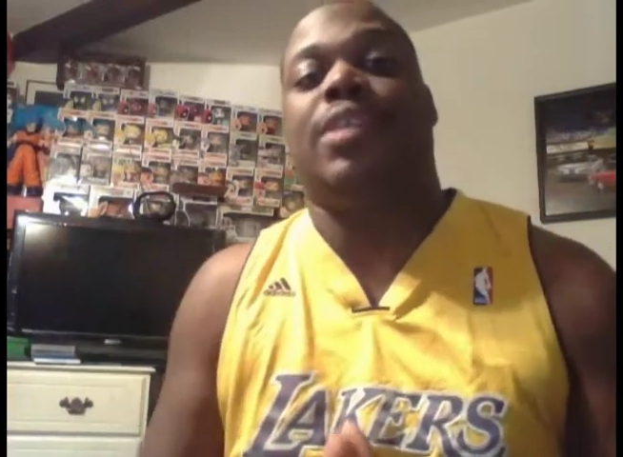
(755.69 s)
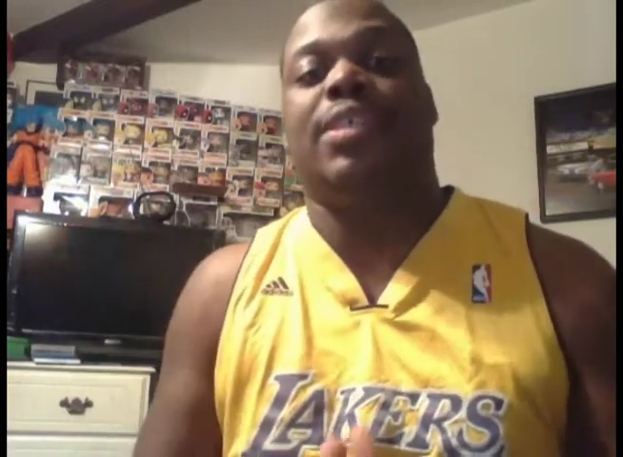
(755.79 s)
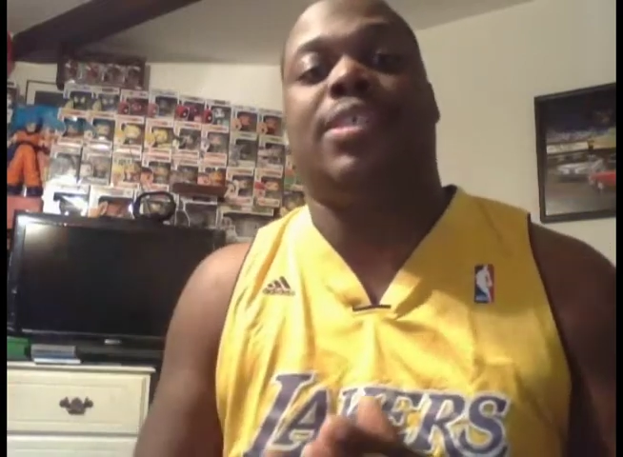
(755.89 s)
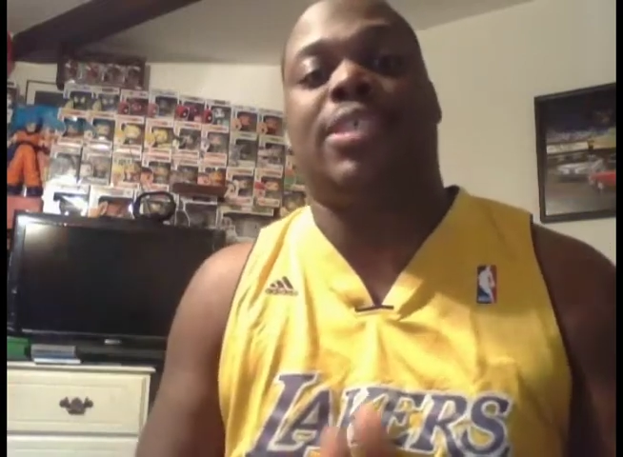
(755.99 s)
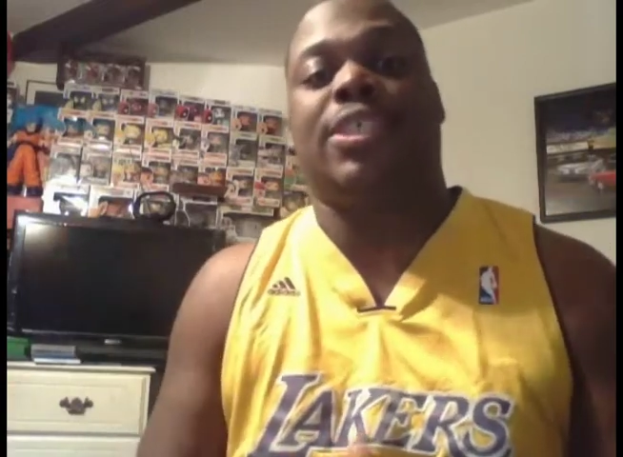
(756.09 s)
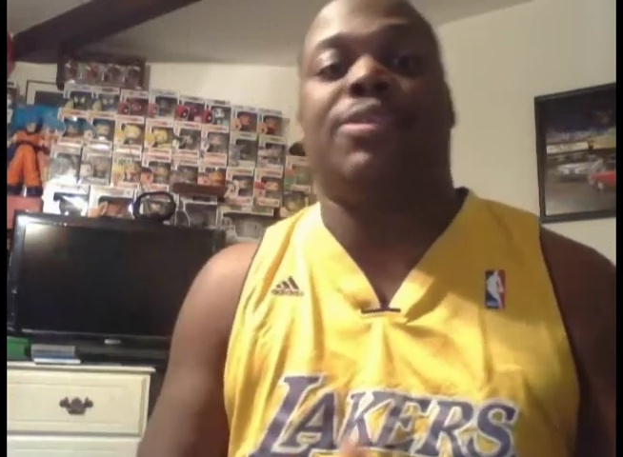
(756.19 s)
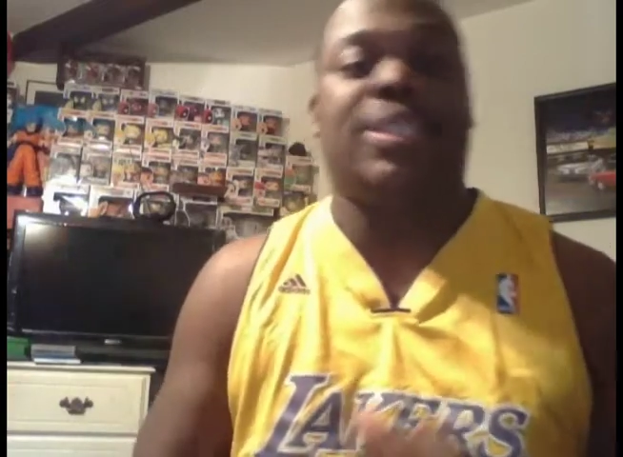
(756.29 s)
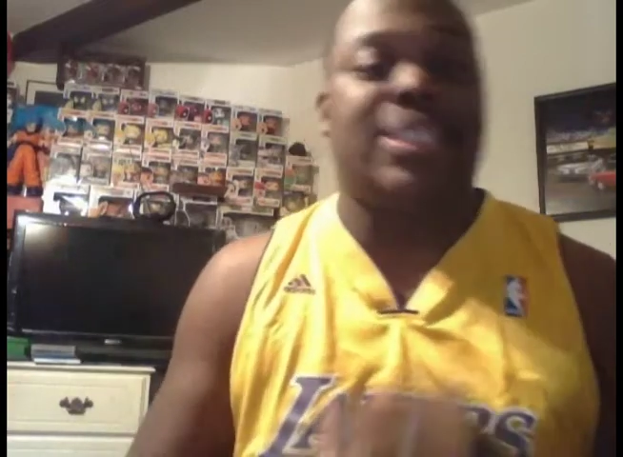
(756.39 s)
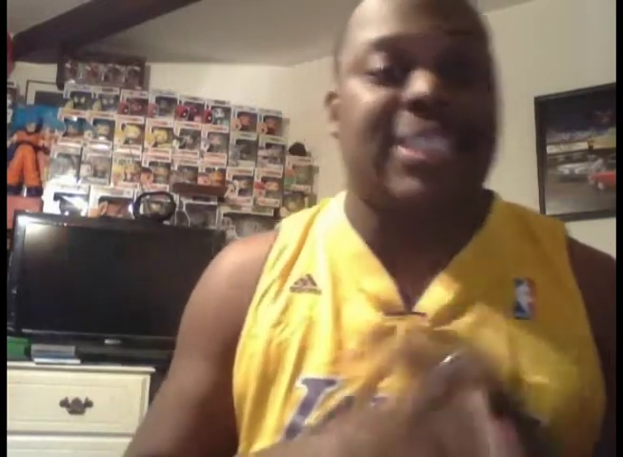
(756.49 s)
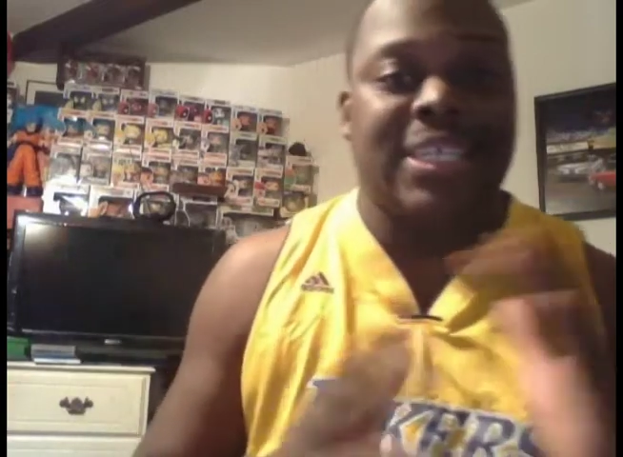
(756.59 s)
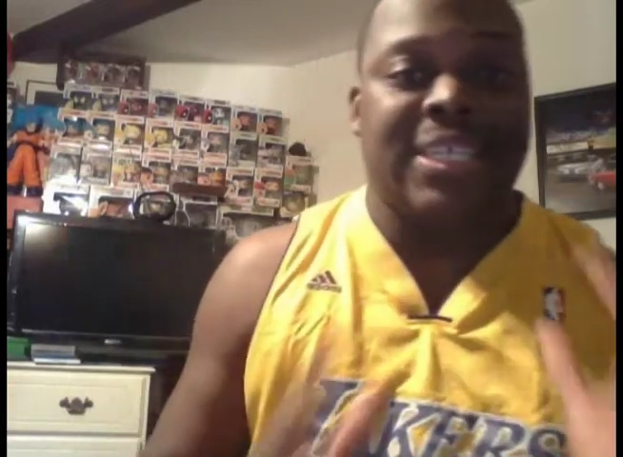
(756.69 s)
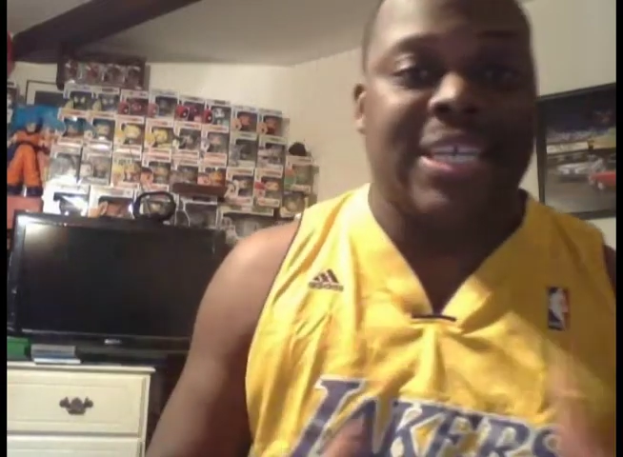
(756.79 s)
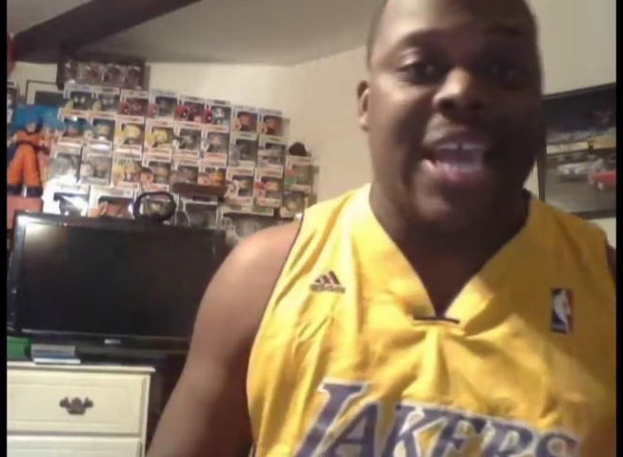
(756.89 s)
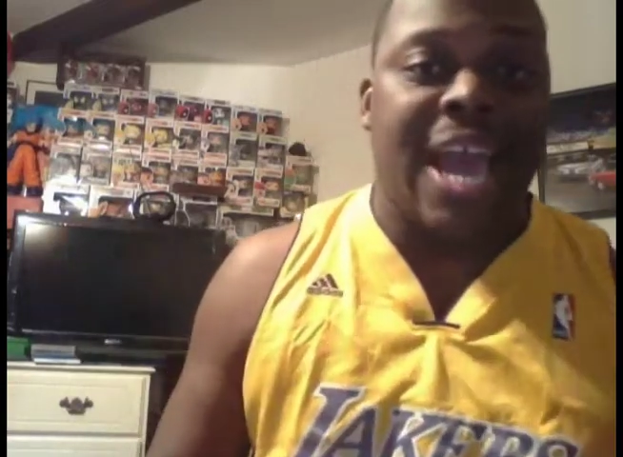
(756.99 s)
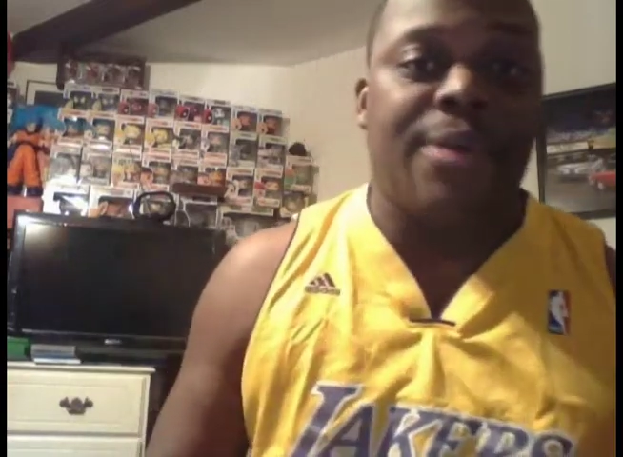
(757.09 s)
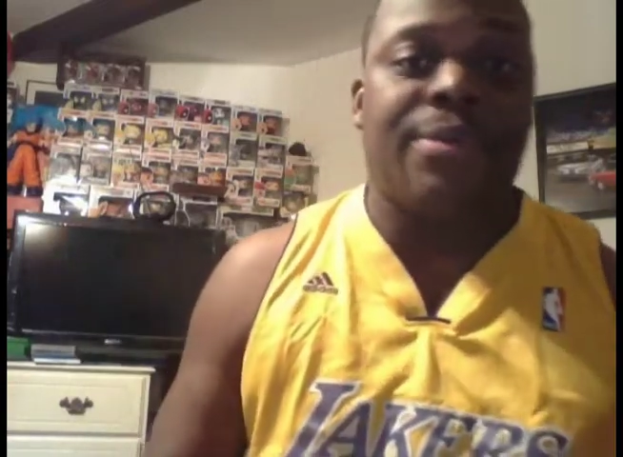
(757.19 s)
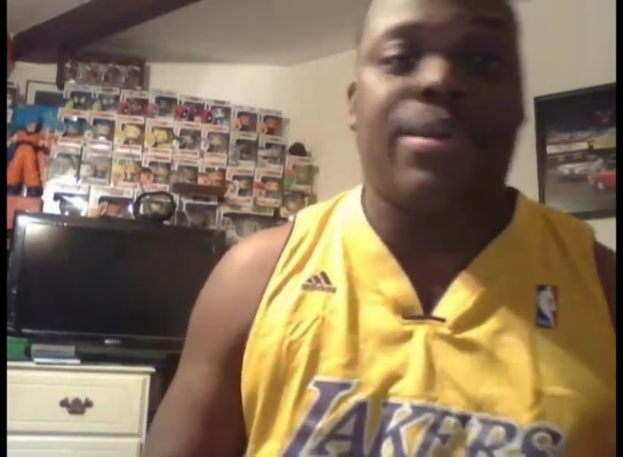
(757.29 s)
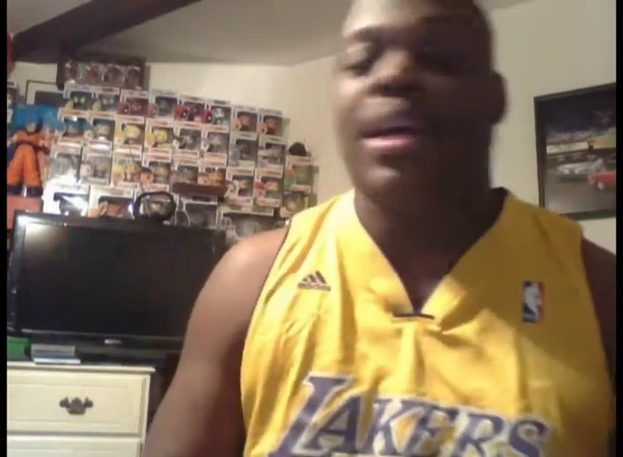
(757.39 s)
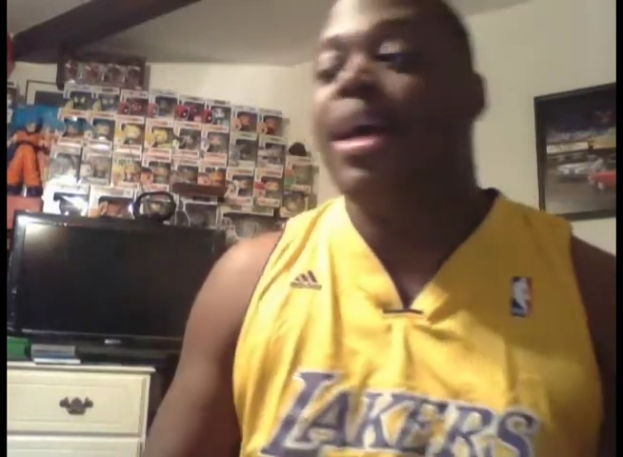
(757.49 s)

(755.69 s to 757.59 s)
this series down.